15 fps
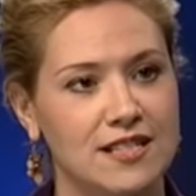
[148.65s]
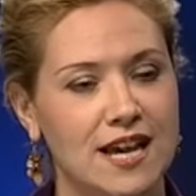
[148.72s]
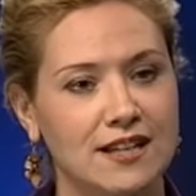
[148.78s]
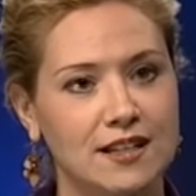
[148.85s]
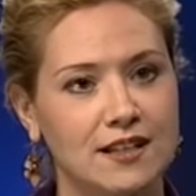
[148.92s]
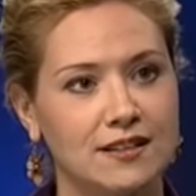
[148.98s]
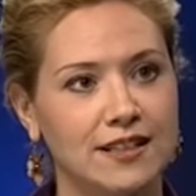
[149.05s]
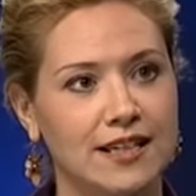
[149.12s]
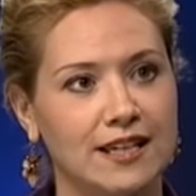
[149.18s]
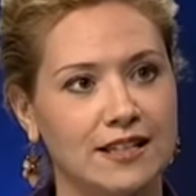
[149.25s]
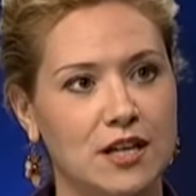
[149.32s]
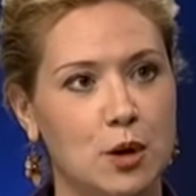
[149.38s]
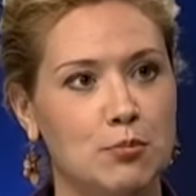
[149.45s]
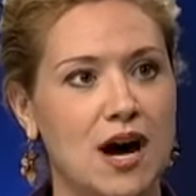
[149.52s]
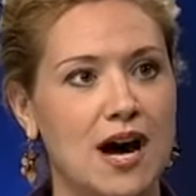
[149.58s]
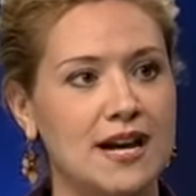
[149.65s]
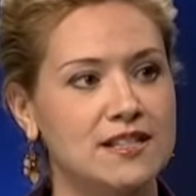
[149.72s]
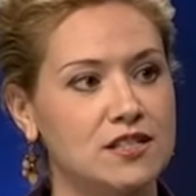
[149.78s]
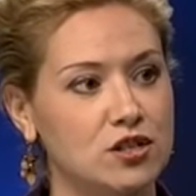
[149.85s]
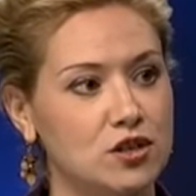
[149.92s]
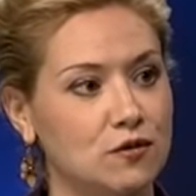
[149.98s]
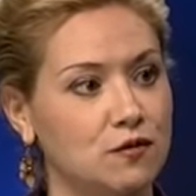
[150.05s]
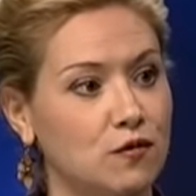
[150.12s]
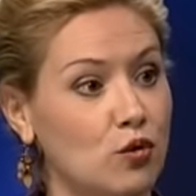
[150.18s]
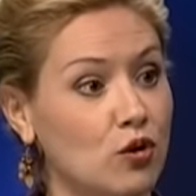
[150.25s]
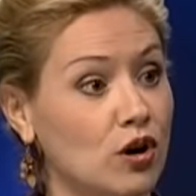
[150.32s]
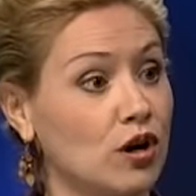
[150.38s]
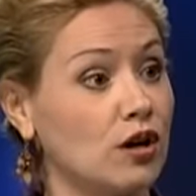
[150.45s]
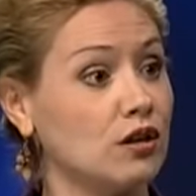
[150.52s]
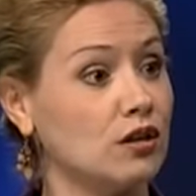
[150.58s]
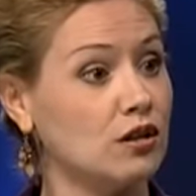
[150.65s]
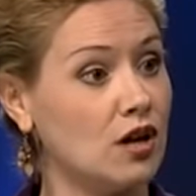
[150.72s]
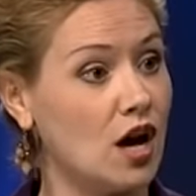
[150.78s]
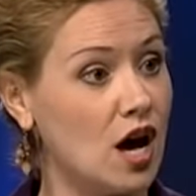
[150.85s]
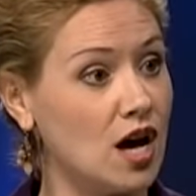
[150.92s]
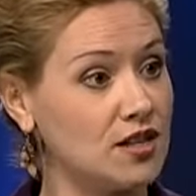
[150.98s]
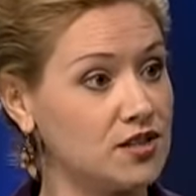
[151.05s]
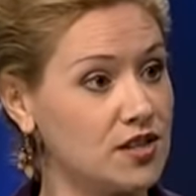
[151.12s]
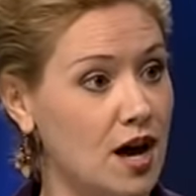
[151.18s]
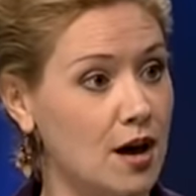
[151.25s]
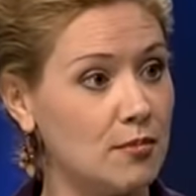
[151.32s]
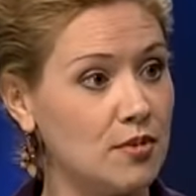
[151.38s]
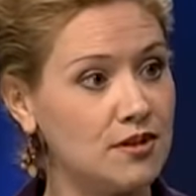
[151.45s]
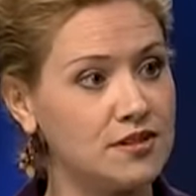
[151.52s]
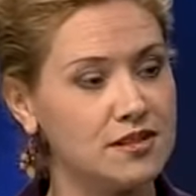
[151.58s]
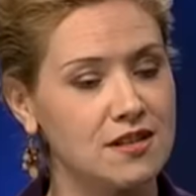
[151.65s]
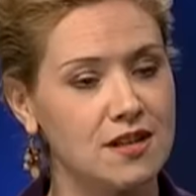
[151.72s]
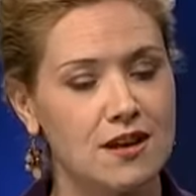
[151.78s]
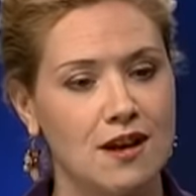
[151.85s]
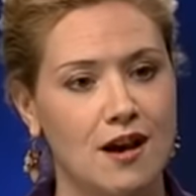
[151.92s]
technically it combines into four ensembles.